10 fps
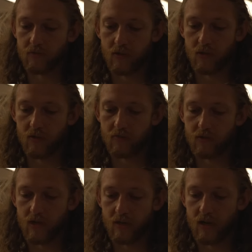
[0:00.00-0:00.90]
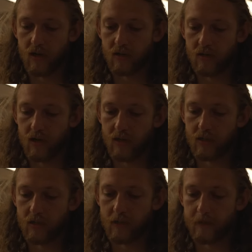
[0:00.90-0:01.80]
You know, I haven't, I, I,
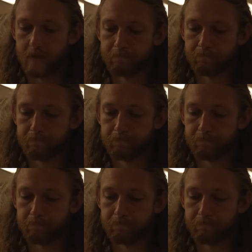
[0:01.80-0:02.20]
I uh,